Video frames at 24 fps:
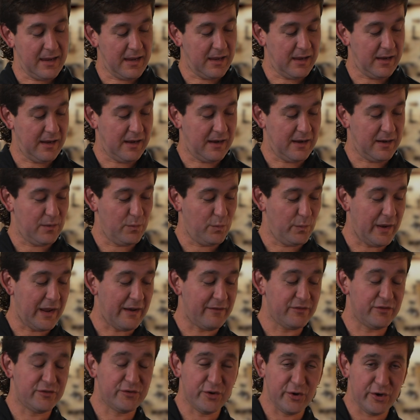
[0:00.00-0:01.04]
And we
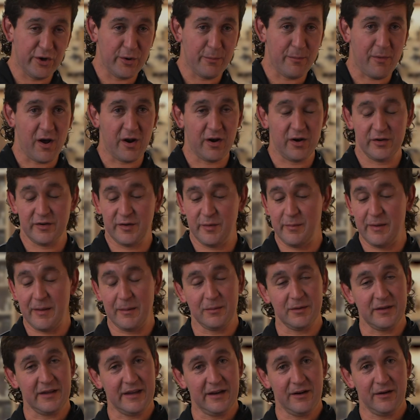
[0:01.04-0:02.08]
have a studio monitor to be
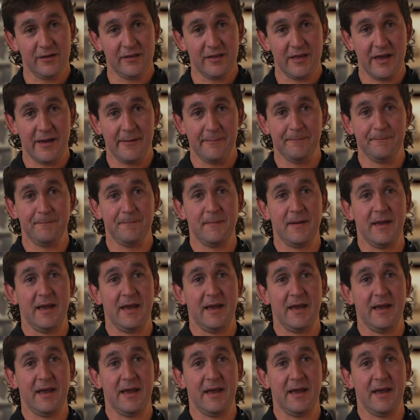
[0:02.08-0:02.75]
able to hear them